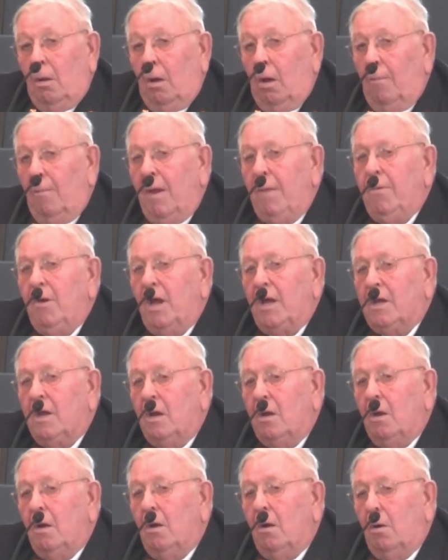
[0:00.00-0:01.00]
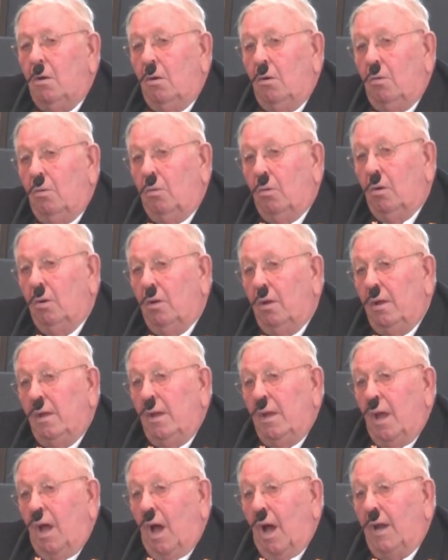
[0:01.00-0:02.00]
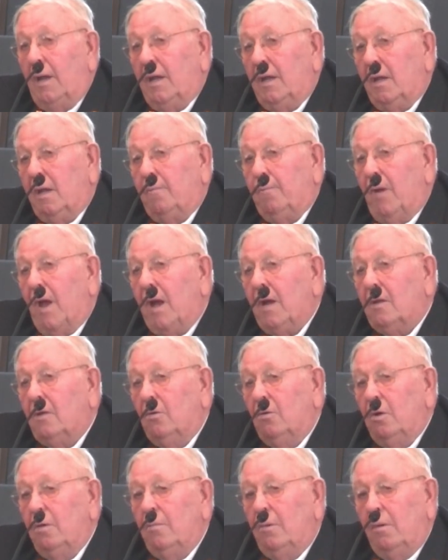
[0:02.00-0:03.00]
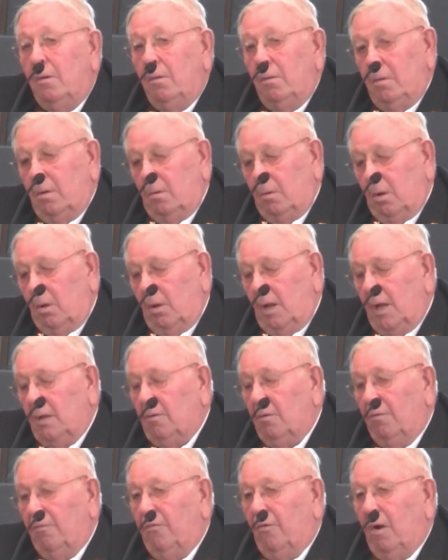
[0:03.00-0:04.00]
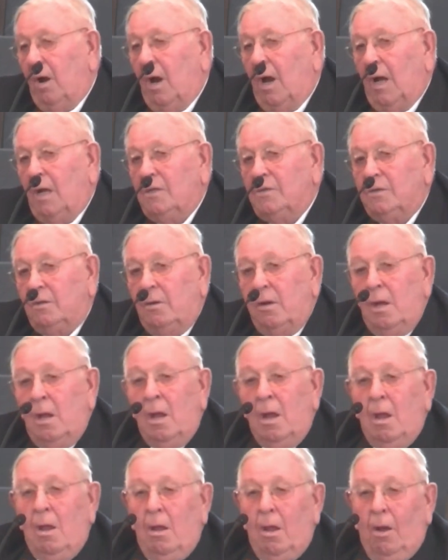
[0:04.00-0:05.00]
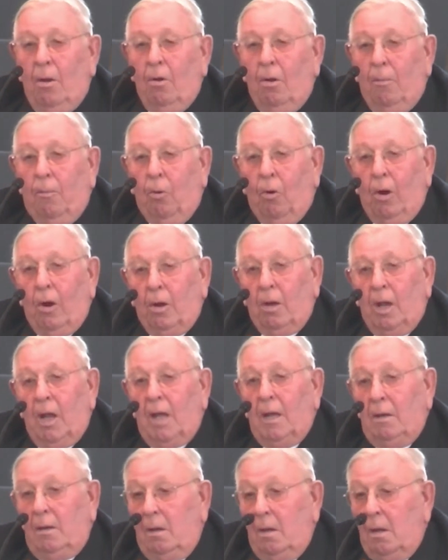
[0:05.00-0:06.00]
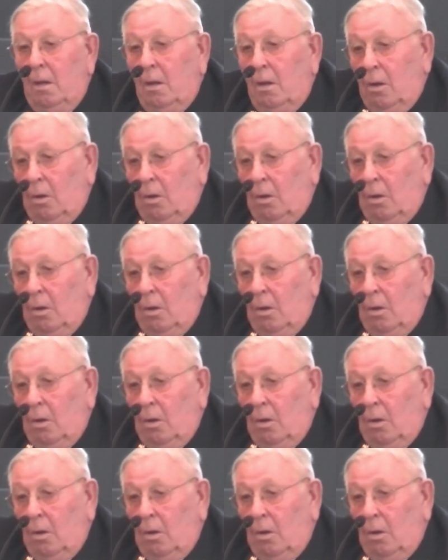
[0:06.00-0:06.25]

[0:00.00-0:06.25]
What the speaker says: oh, maybe I can go. Well, I didn't get back to him and got to the firehouse, and they're in the parking lot.